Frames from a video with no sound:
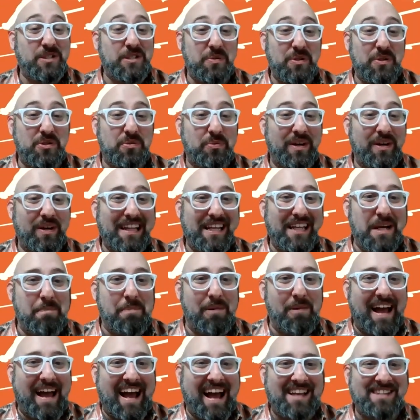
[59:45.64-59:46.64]
This was
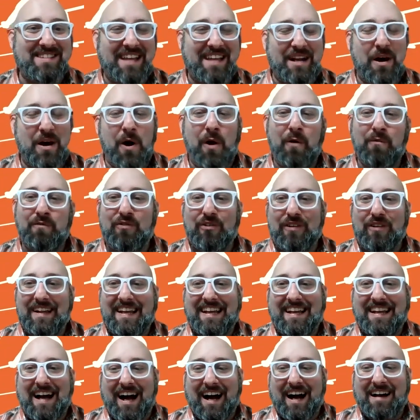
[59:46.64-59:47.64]
really a blast. And
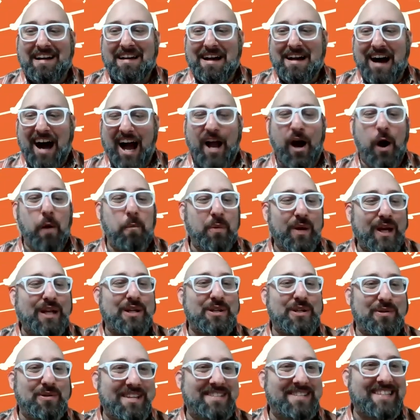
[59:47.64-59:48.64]
hopefully, I hope
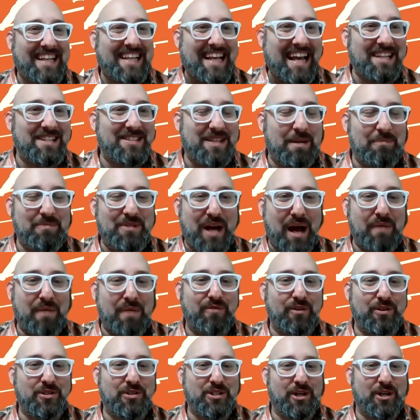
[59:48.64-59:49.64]
we can do this again
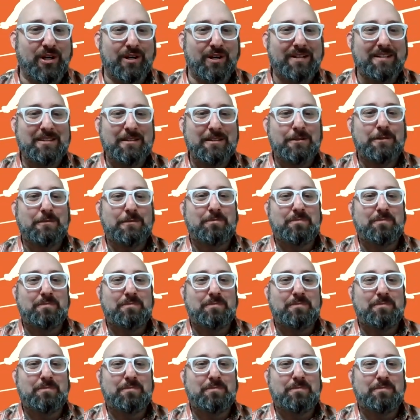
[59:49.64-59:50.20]
sometime for sure.